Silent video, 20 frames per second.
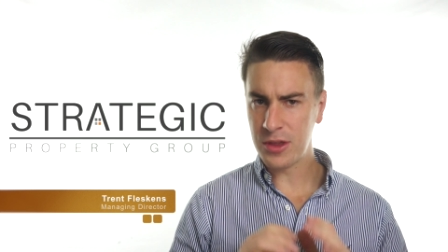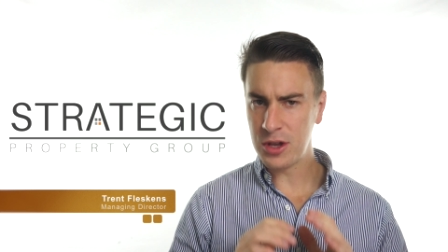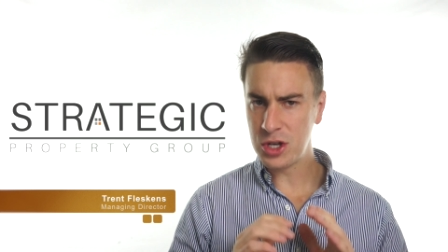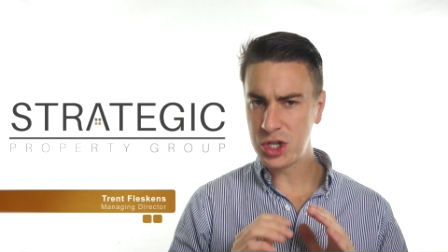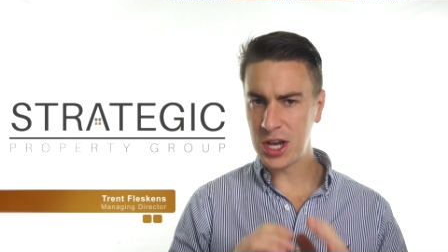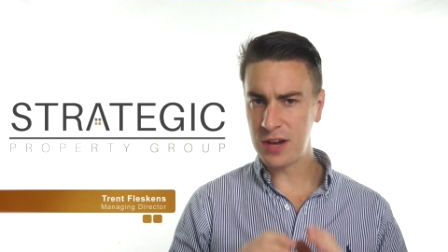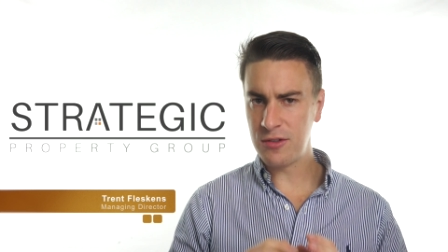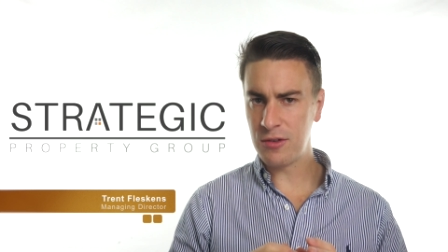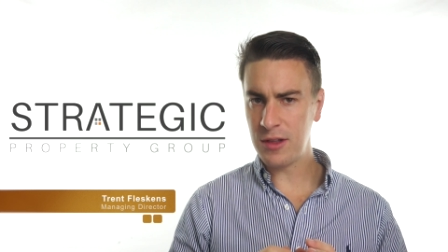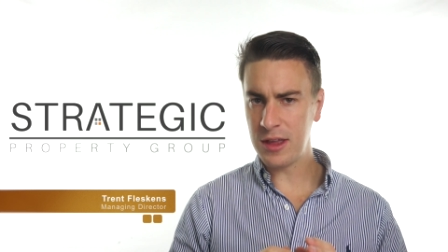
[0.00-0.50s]

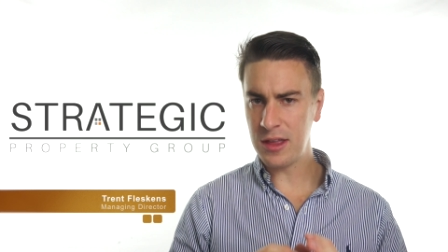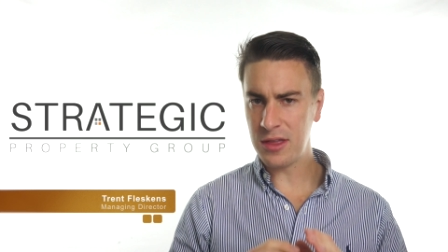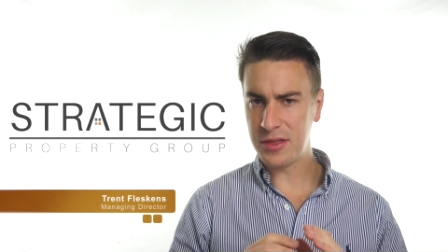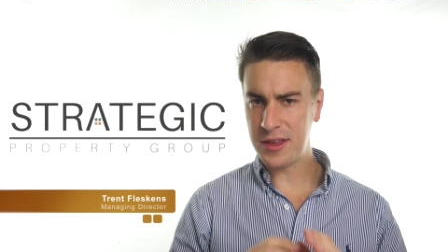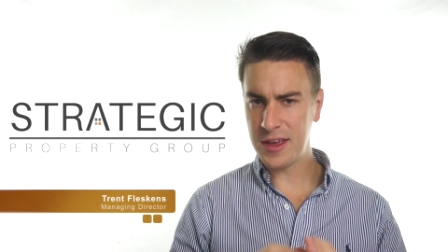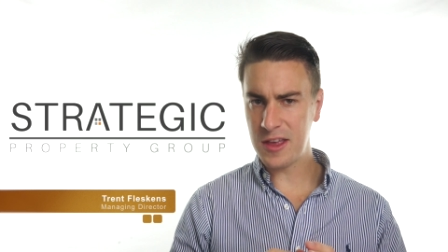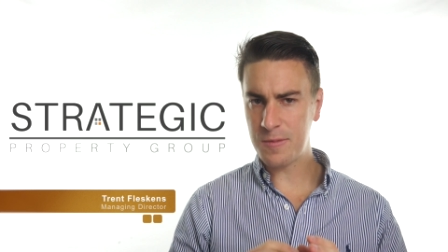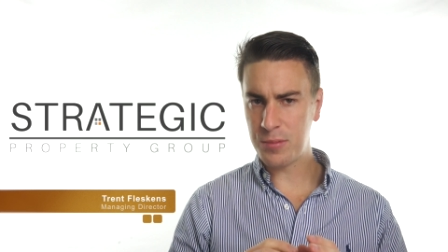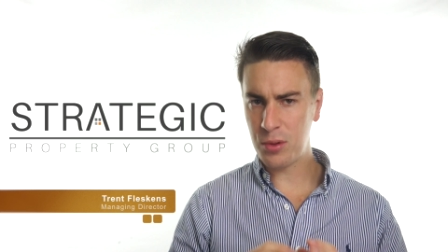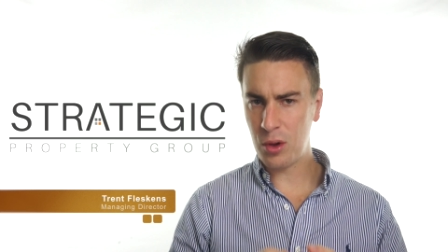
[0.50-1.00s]
Generally,
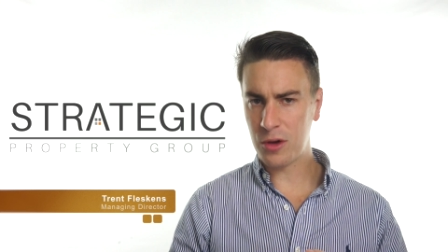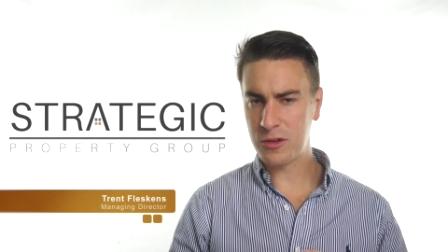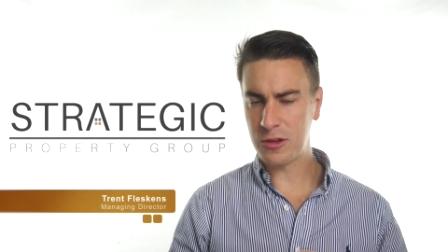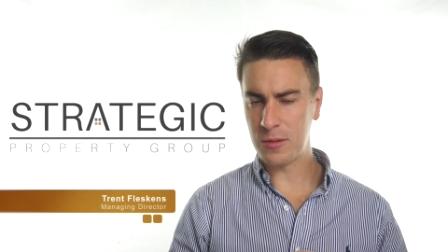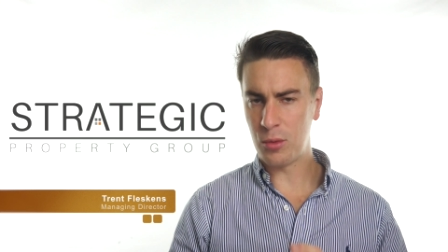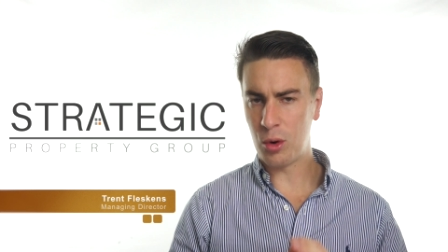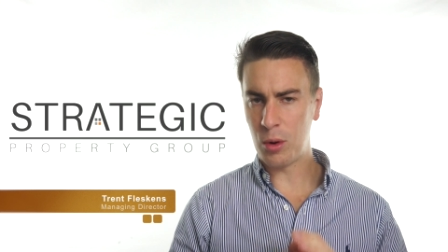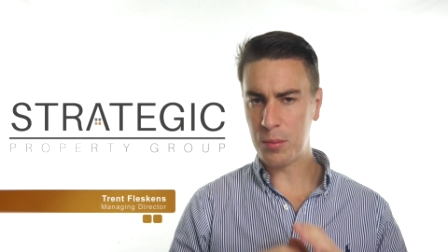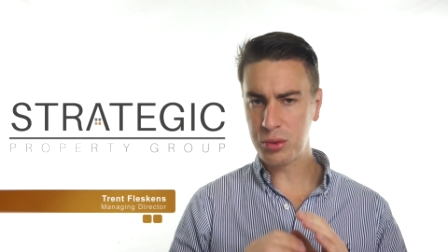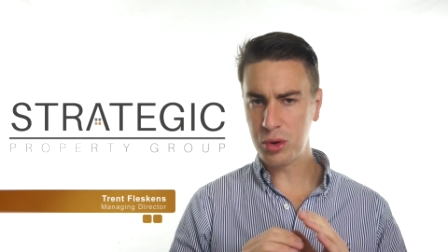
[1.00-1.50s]
these blocks are
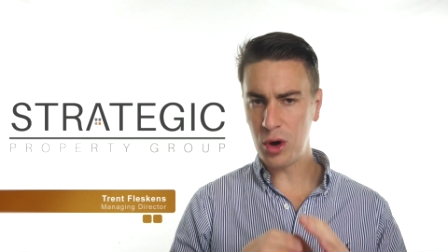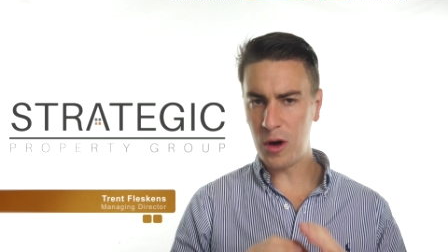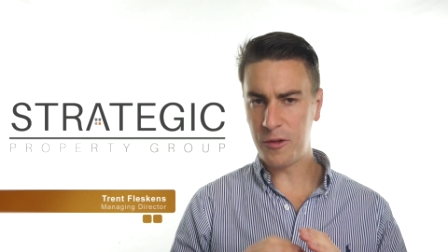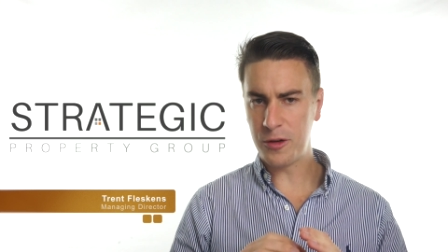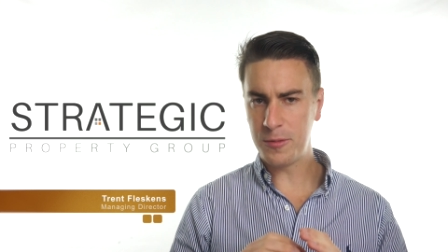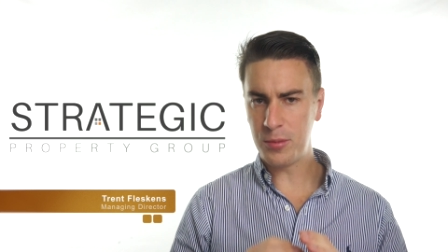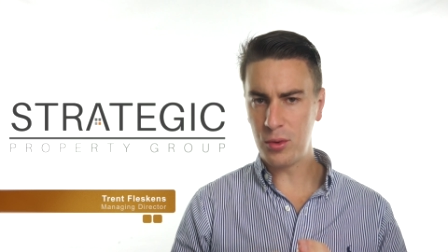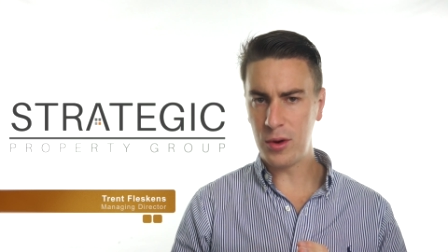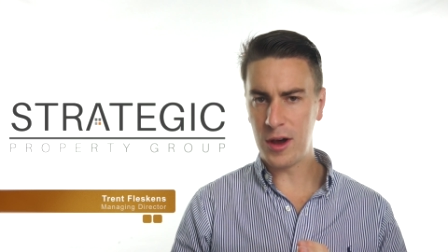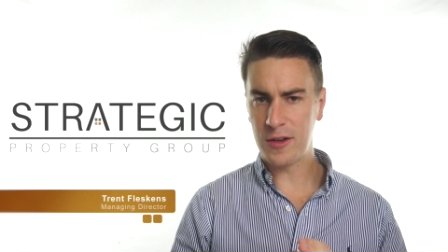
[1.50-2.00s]
more
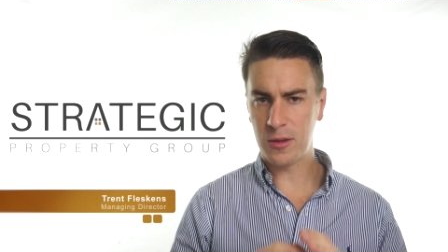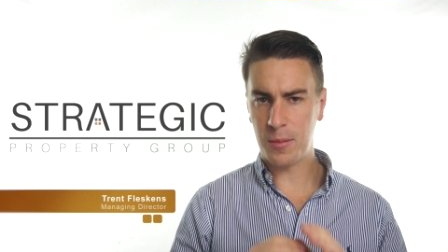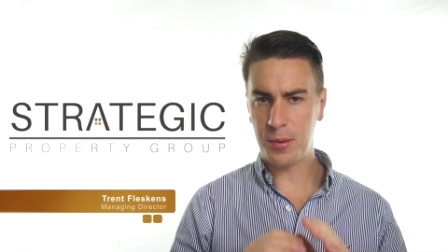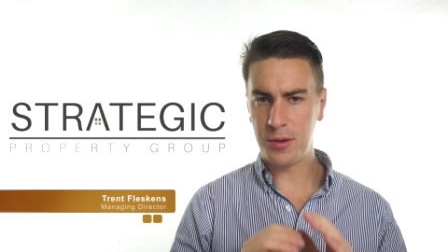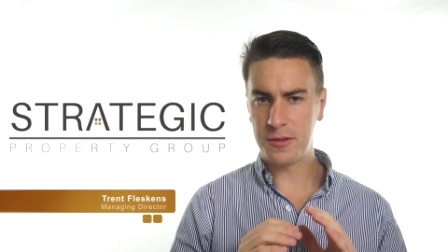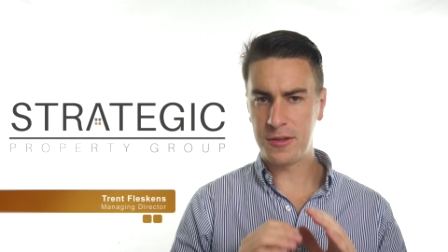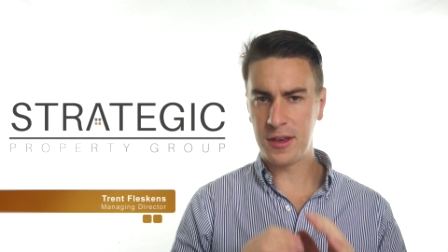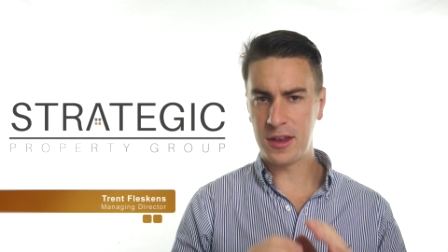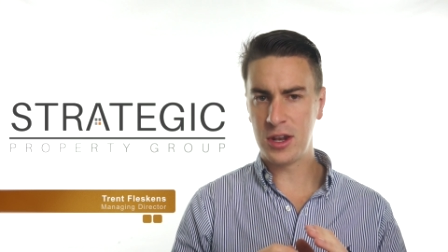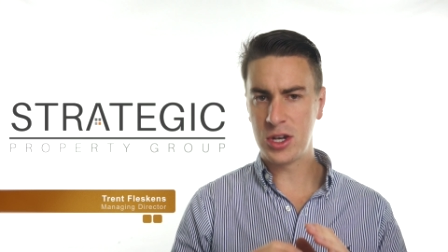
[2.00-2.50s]
profitable as a
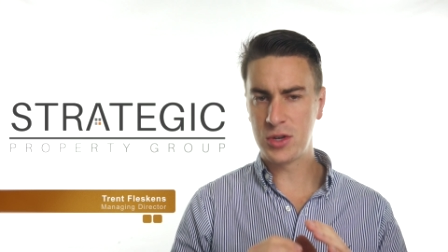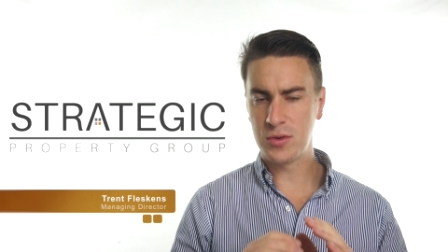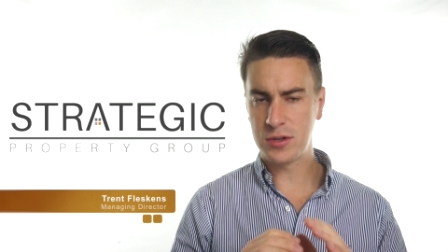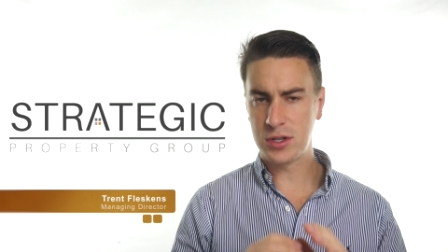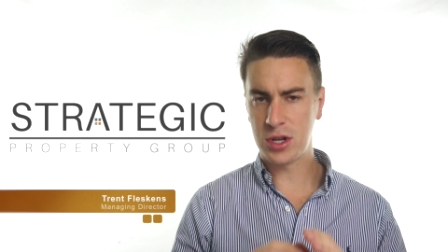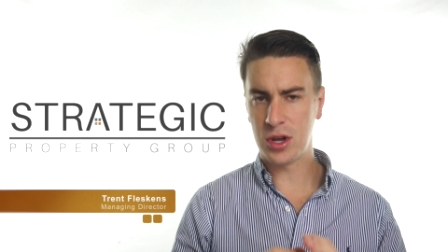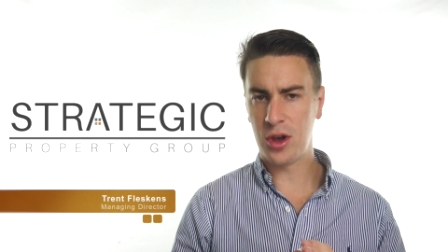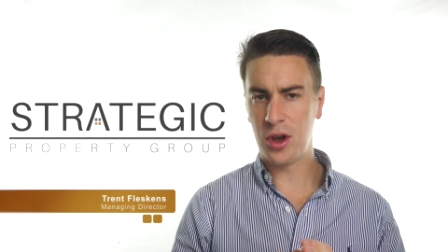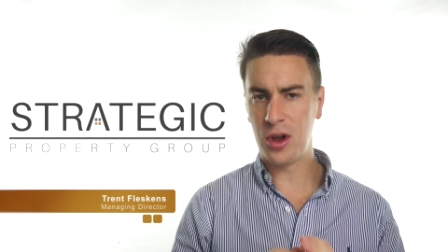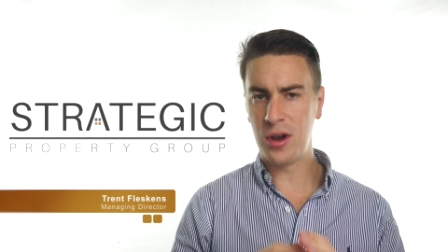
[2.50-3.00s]
percentage
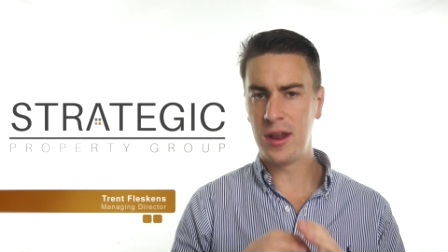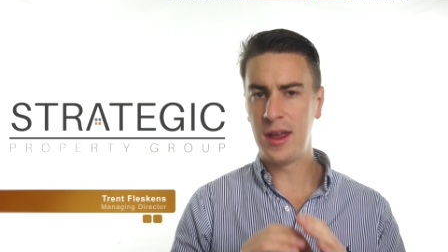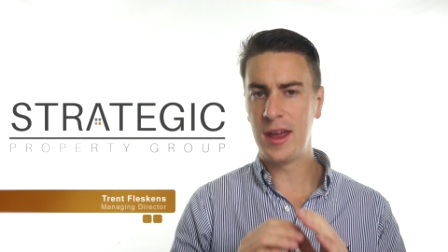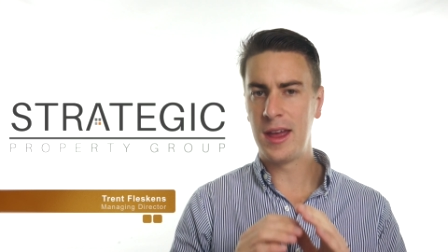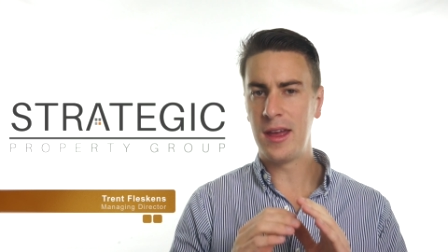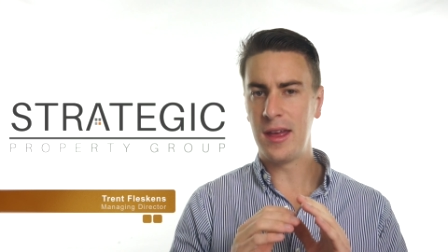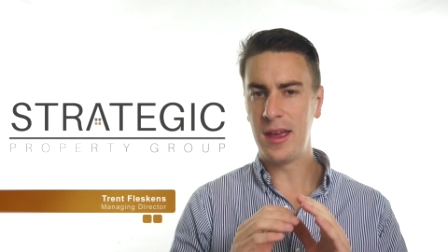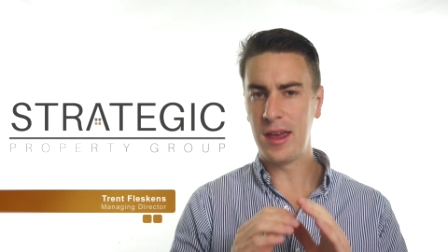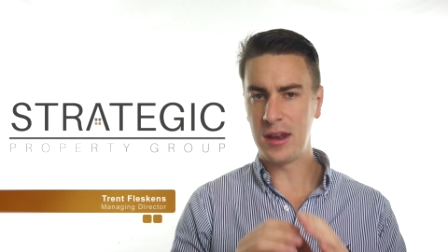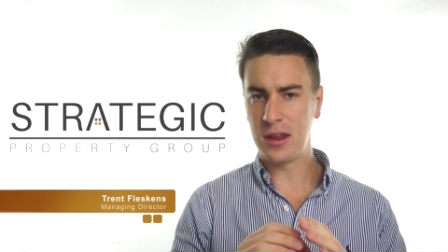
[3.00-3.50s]
return
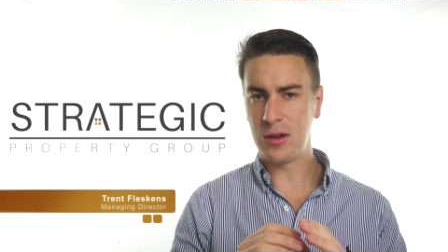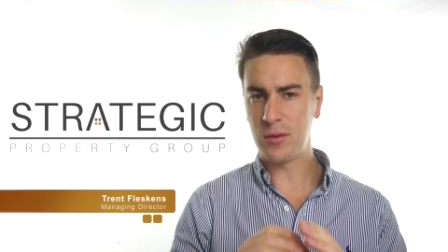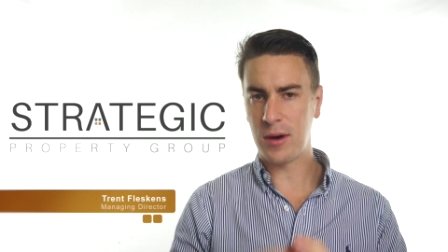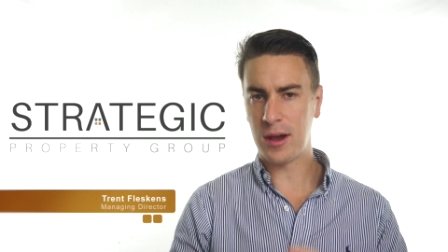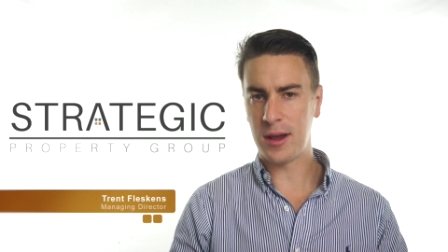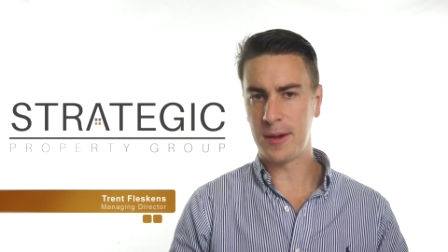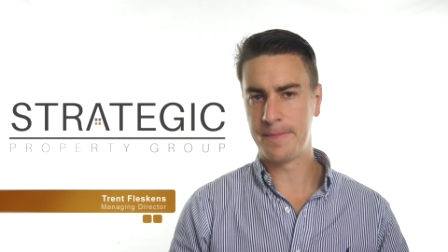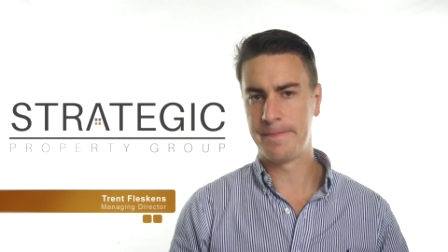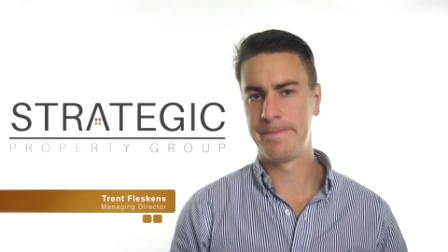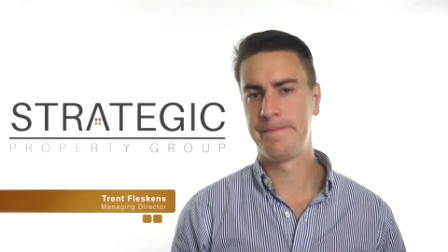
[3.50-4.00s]
anyway.